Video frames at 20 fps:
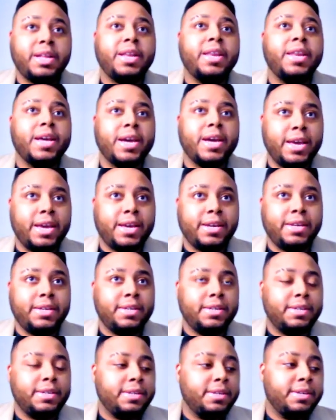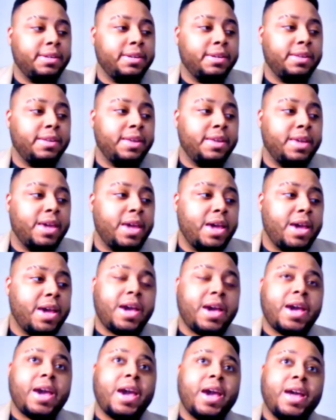like,
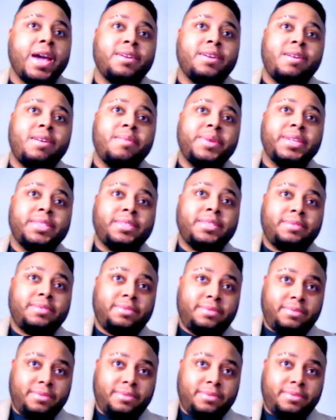and comment,